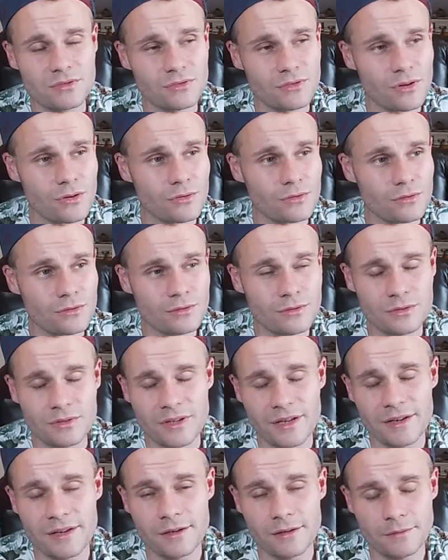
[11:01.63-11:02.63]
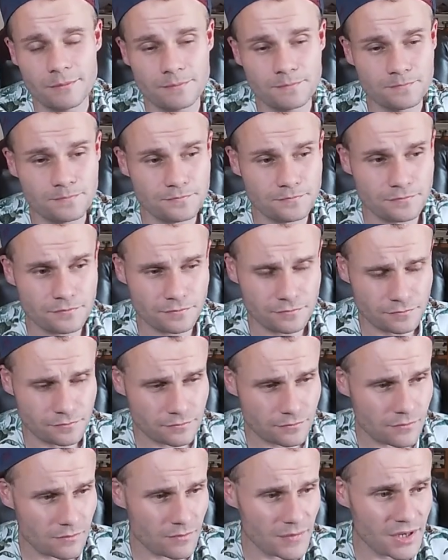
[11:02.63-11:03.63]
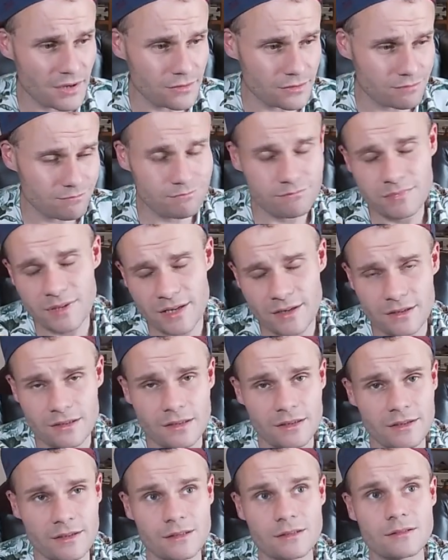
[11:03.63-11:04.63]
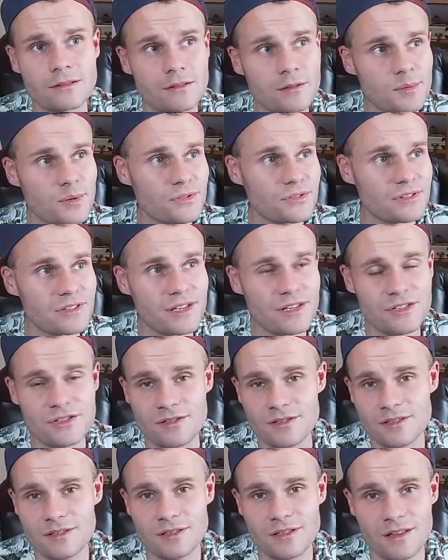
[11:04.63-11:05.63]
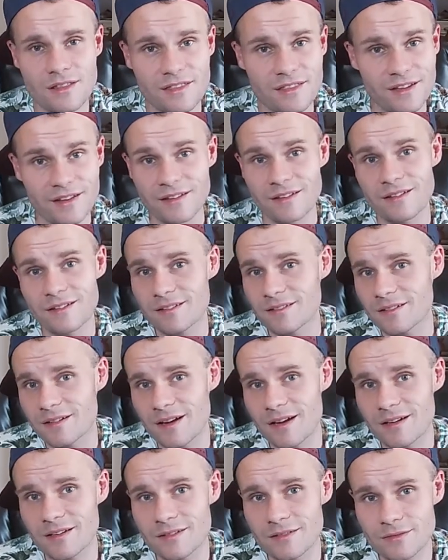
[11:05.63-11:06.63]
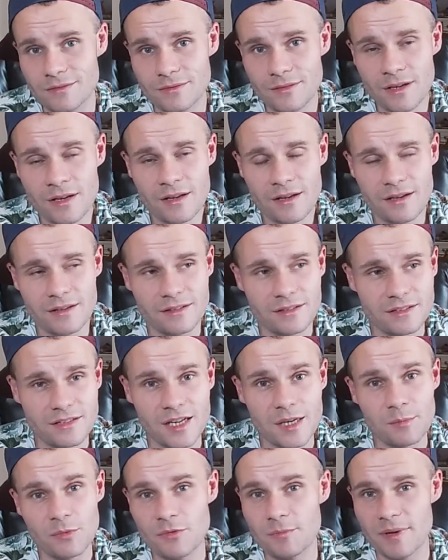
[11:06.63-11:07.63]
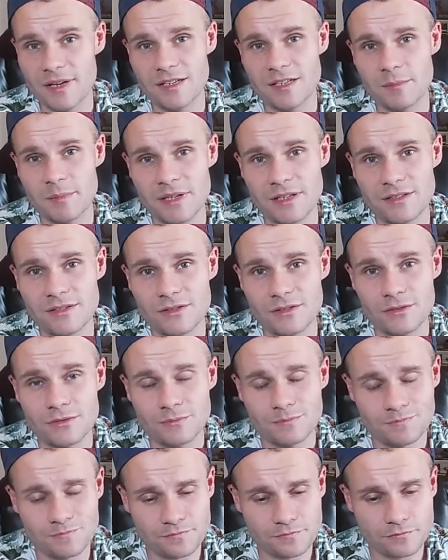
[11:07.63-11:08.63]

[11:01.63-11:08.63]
to go there because they are like the most dangerous thing in the time of pandemic. So